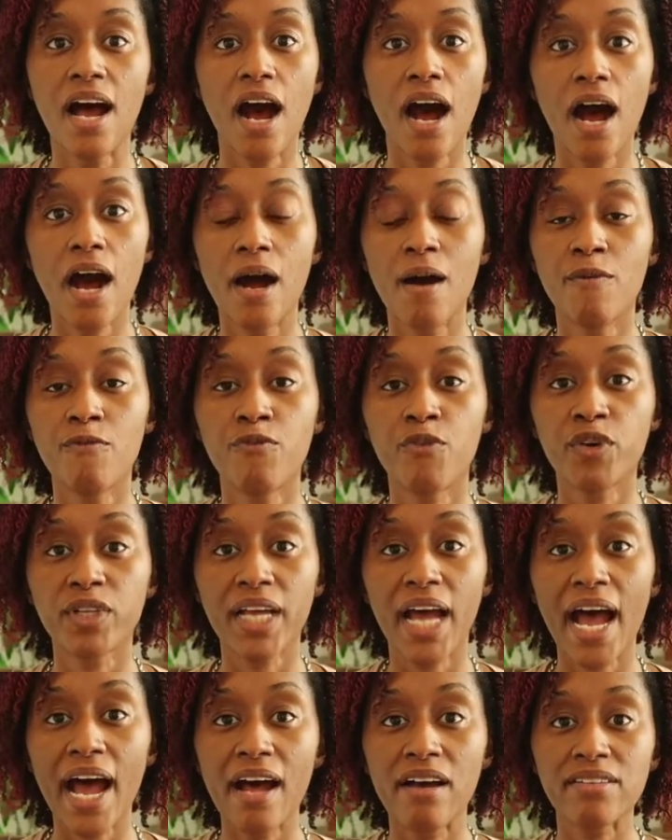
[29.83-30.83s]
um, for the
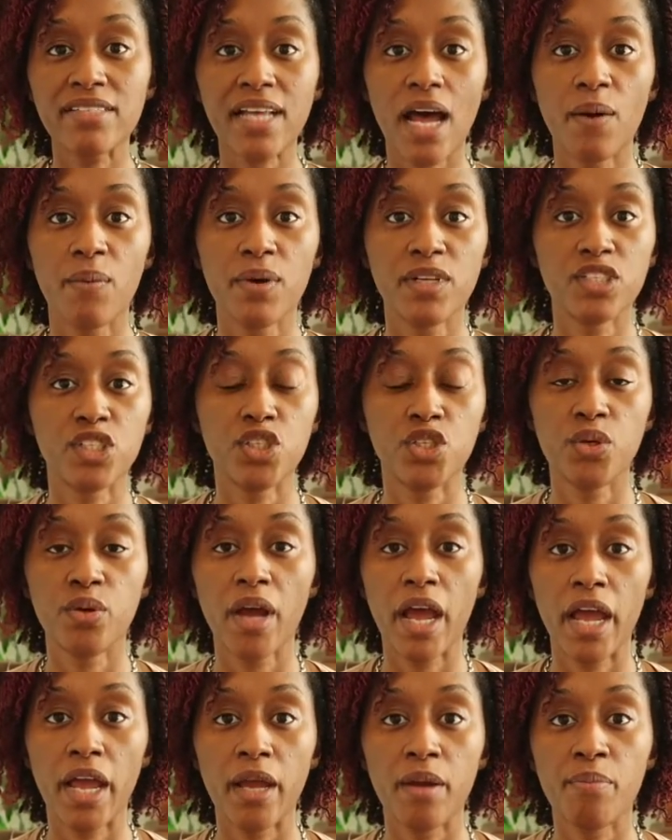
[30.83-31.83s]
house. I want to do
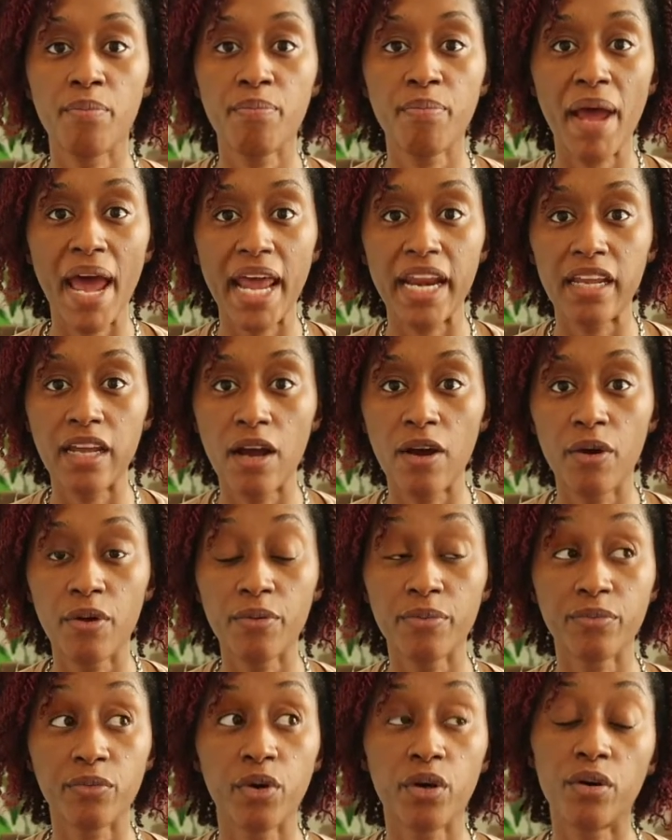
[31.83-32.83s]
a
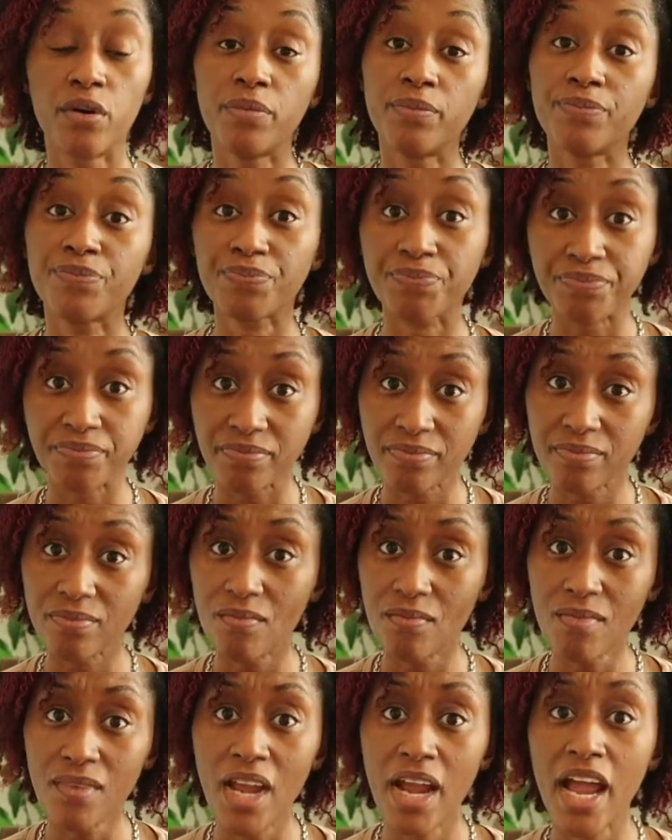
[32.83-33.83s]
patio, well,
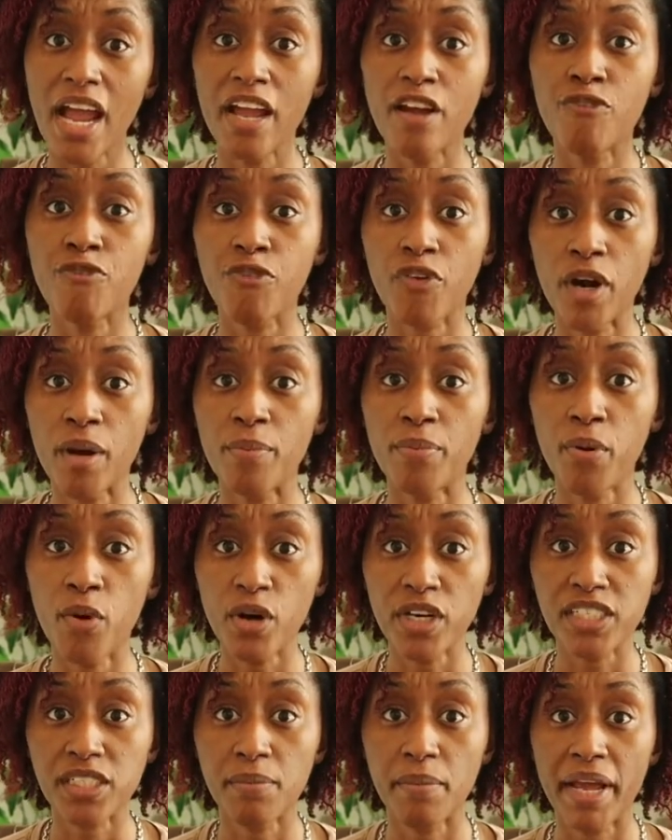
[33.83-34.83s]
a front
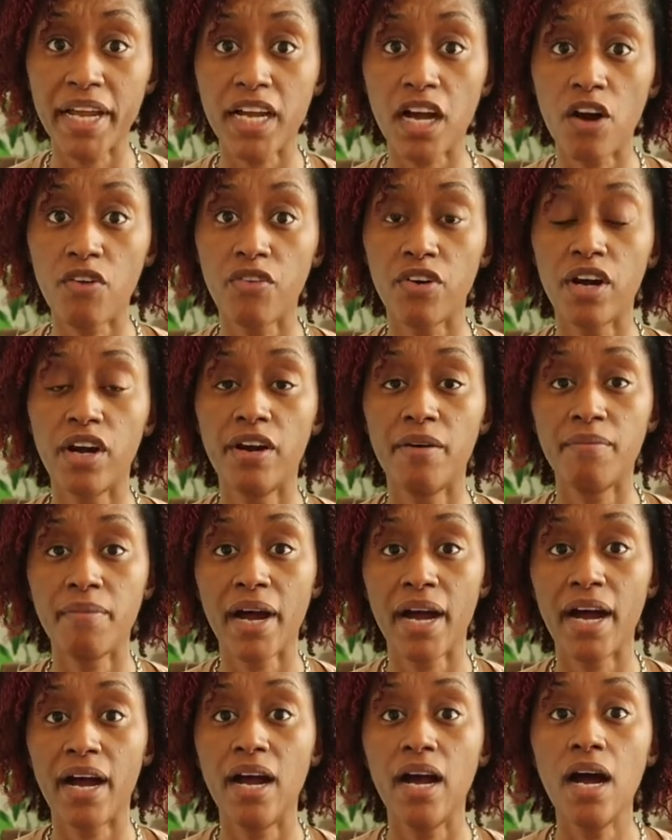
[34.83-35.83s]
porch makeover of
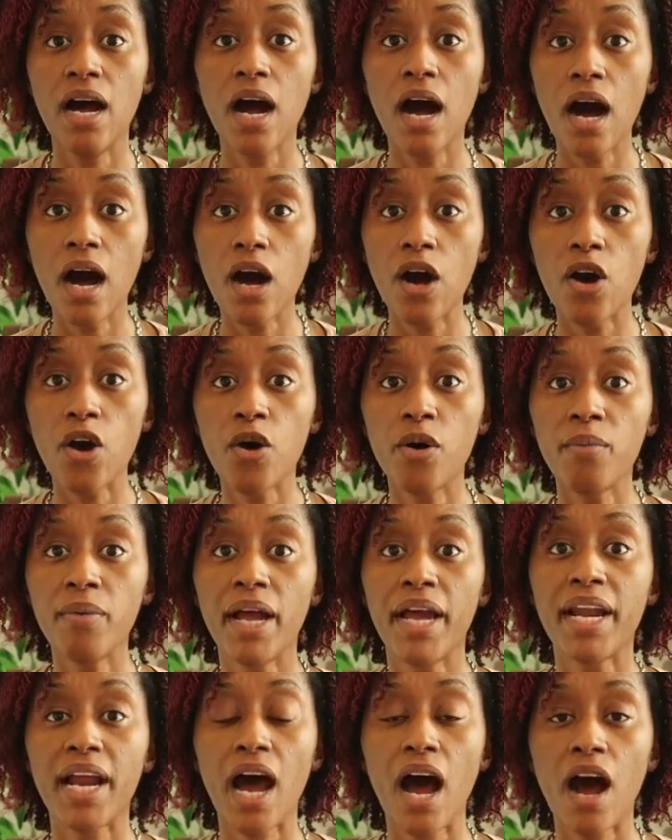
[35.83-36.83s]
my home,
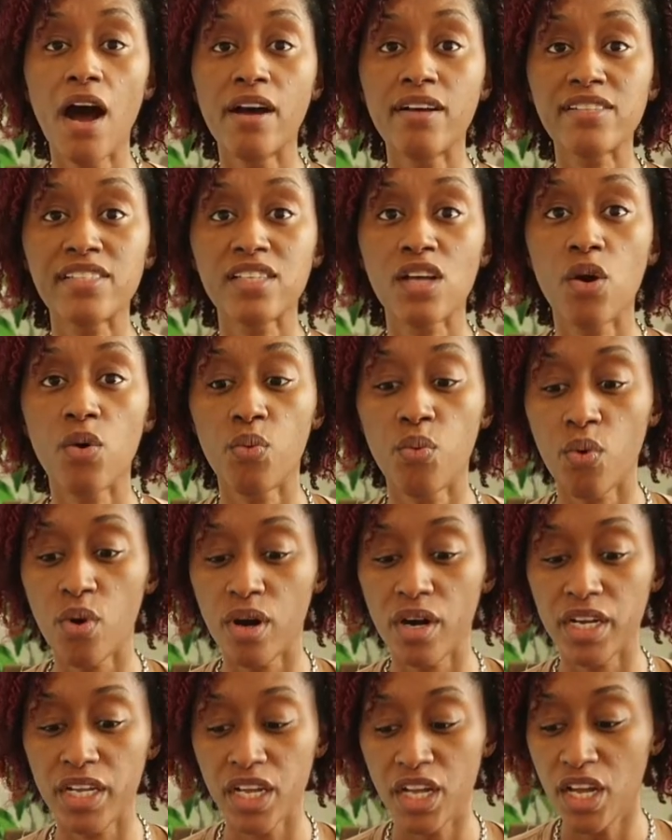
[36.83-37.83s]
and I also
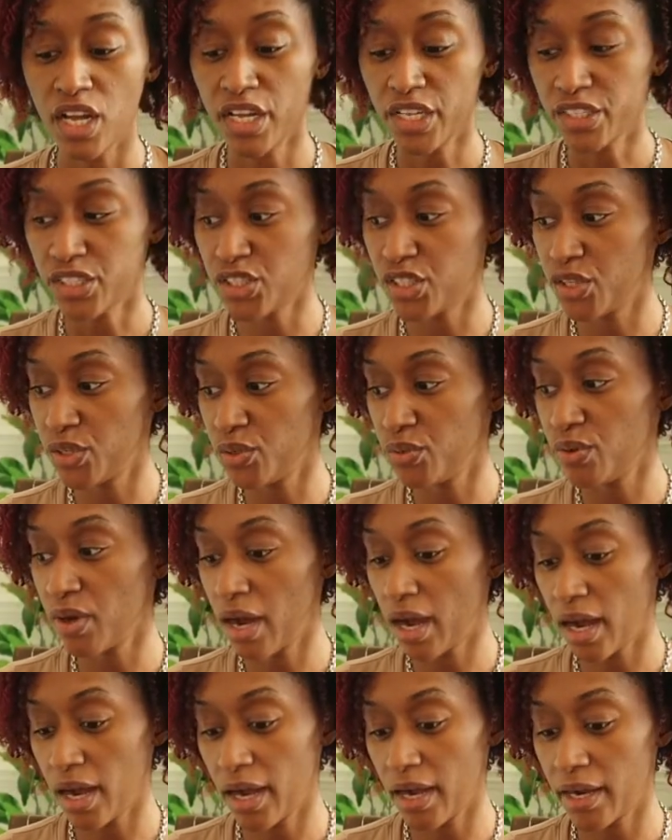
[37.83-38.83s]
want to,
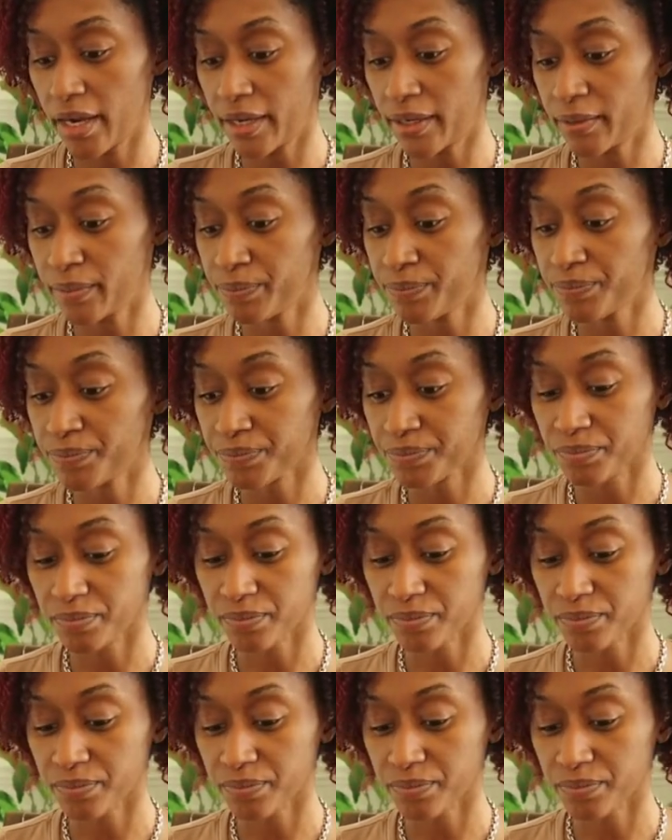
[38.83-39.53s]
um,